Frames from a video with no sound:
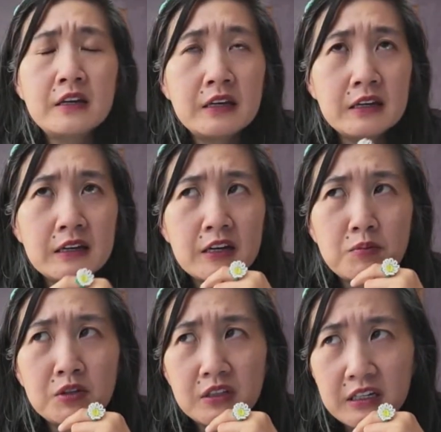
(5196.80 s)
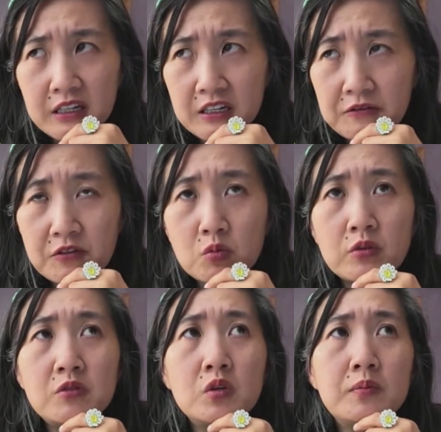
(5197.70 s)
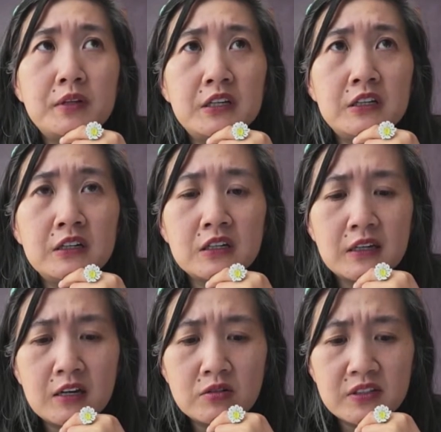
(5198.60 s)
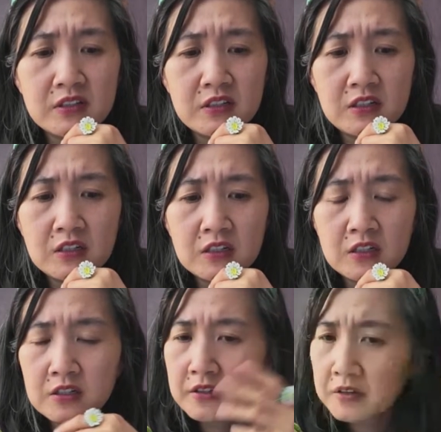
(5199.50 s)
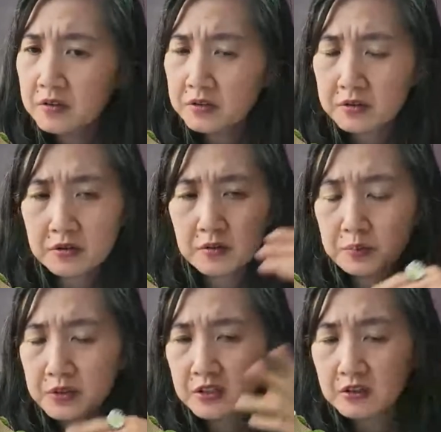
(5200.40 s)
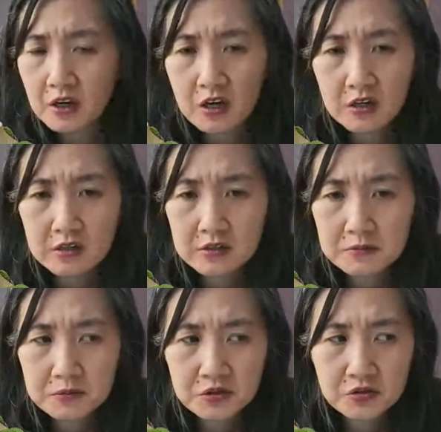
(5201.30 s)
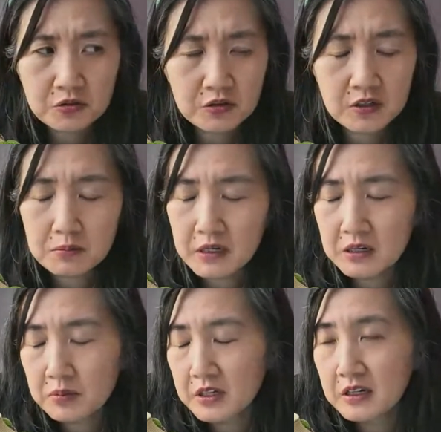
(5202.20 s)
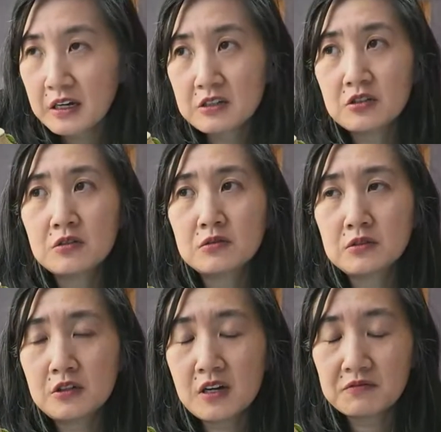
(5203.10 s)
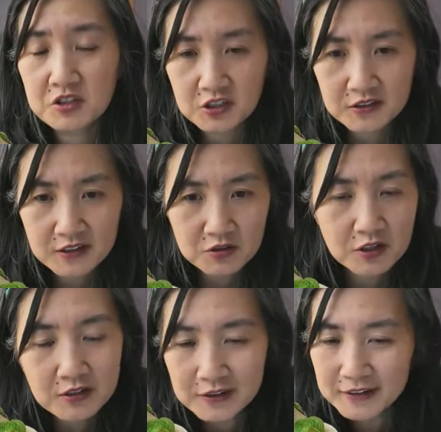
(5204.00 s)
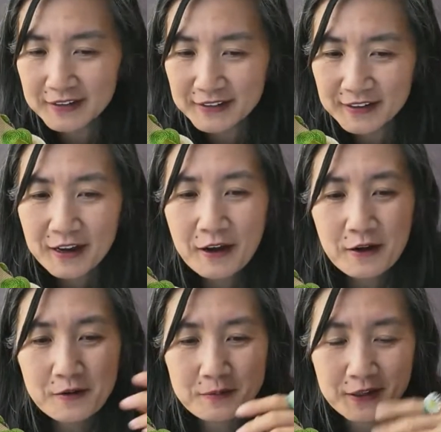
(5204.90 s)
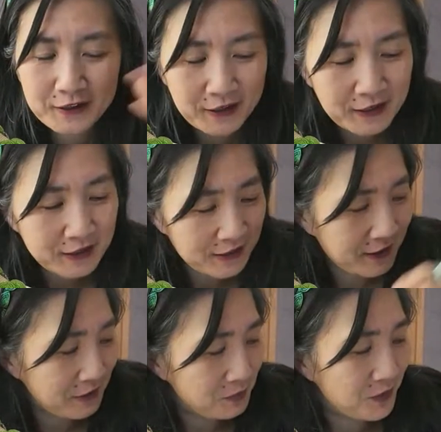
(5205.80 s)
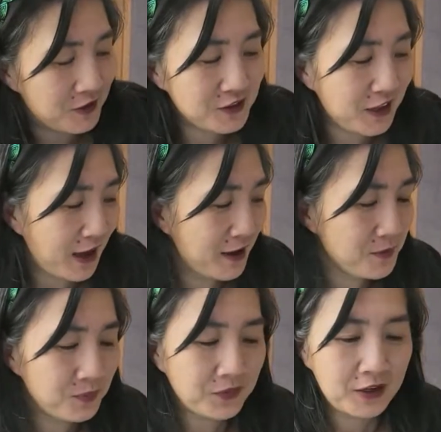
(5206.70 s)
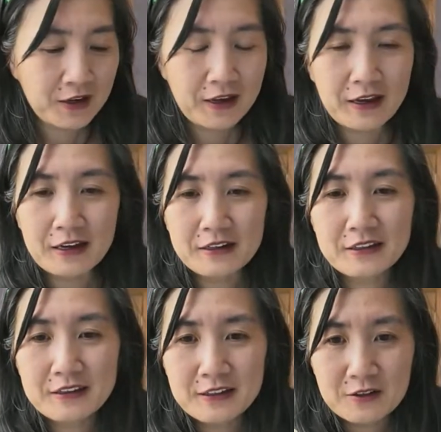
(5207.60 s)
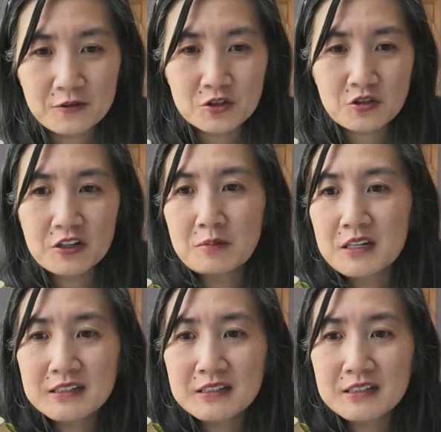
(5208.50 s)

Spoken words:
And I believe we will be announcing another beat along soon, maybe. I don't know. I have to check the schedule. But yeah, there's that. And thank you for joining